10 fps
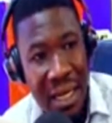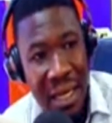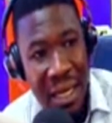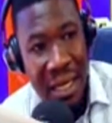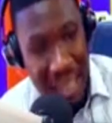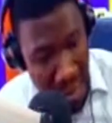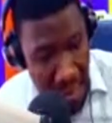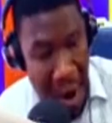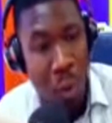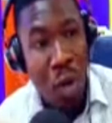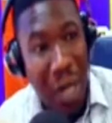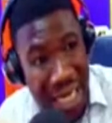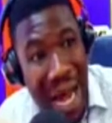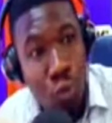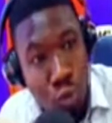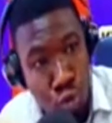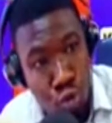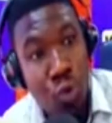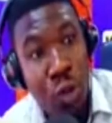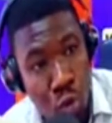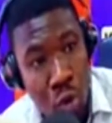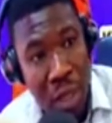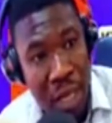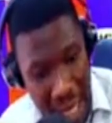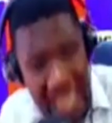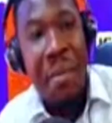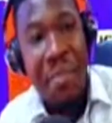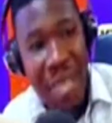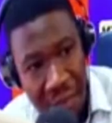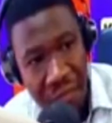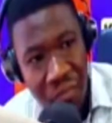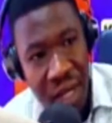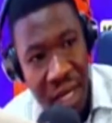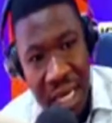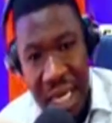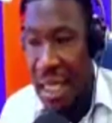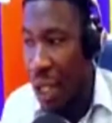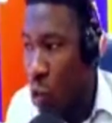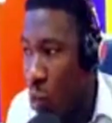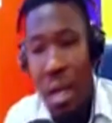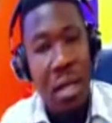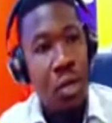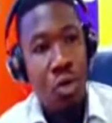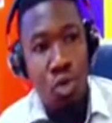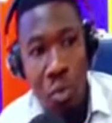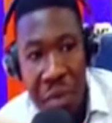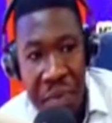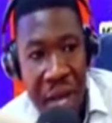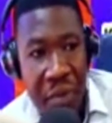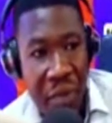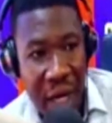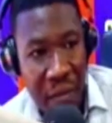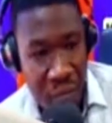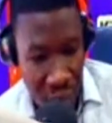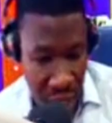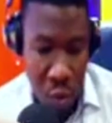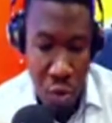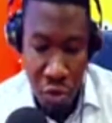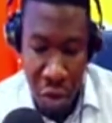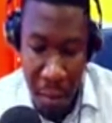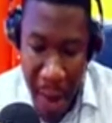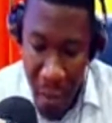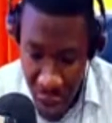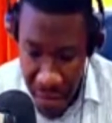The amount of crown soon soon you do. And you know, yes. Say to me, to me be a gunny. It will show Bible name.